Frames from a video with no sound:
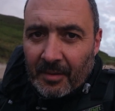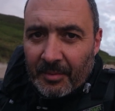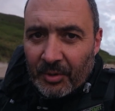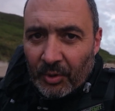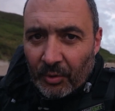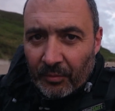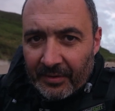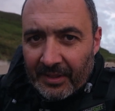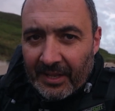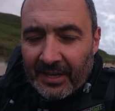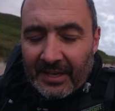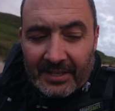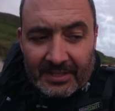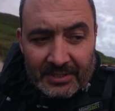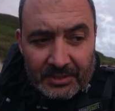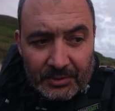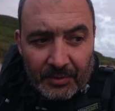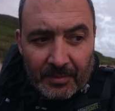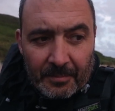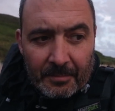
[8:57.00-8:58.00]
over that little
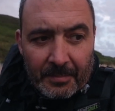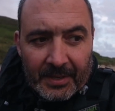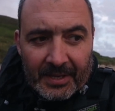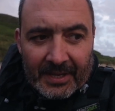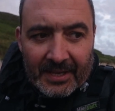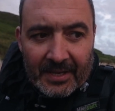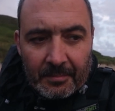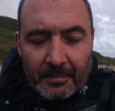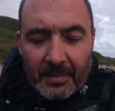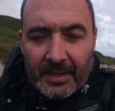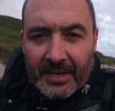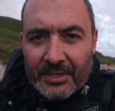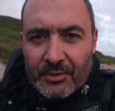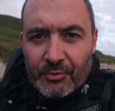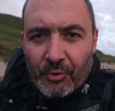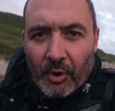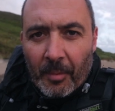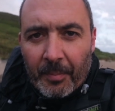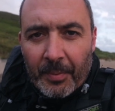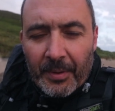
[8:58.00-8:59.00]
sort of mini
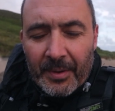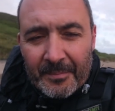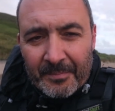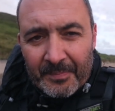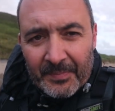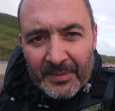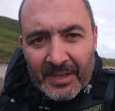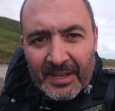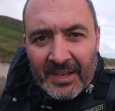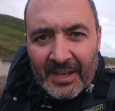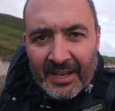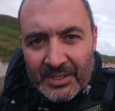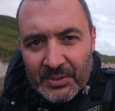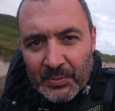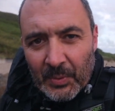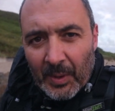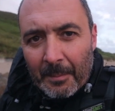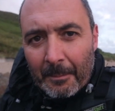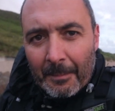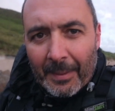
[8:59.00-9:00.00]
drop, and
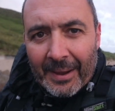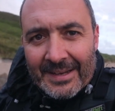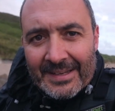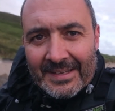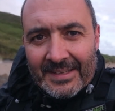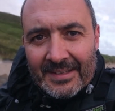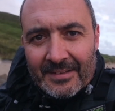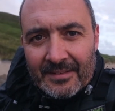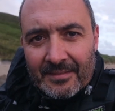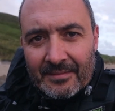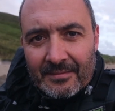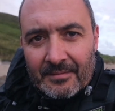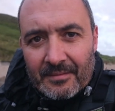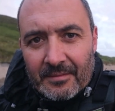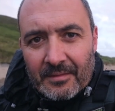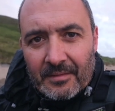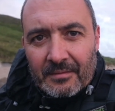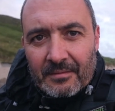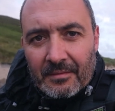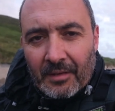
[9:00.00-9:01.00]
so I might
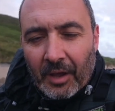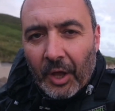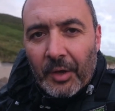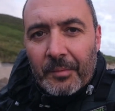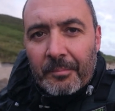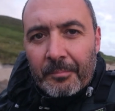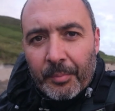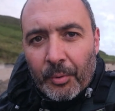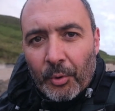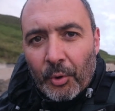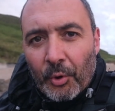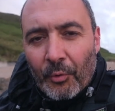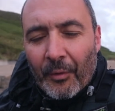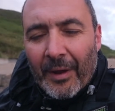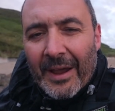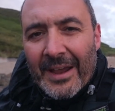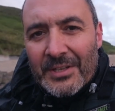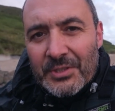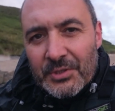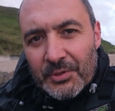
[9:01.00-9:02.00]

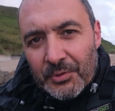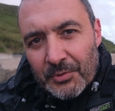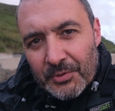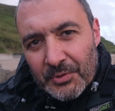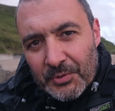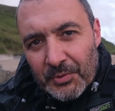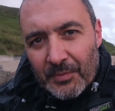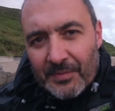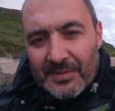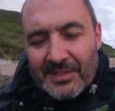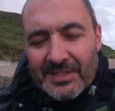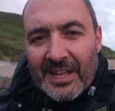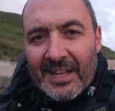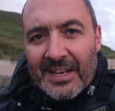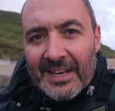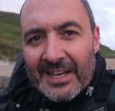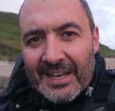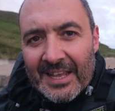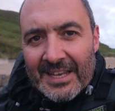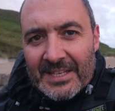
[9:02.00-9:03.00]
unpolarize or sort of
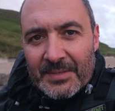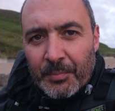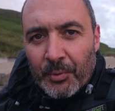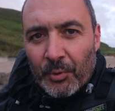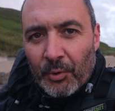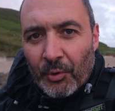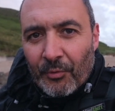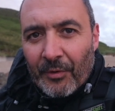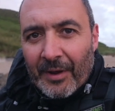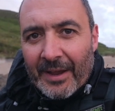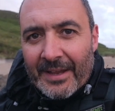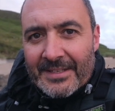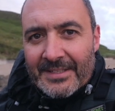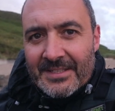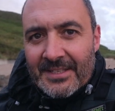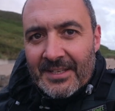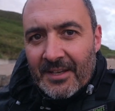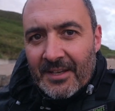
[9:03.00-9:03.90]
slightly less polarize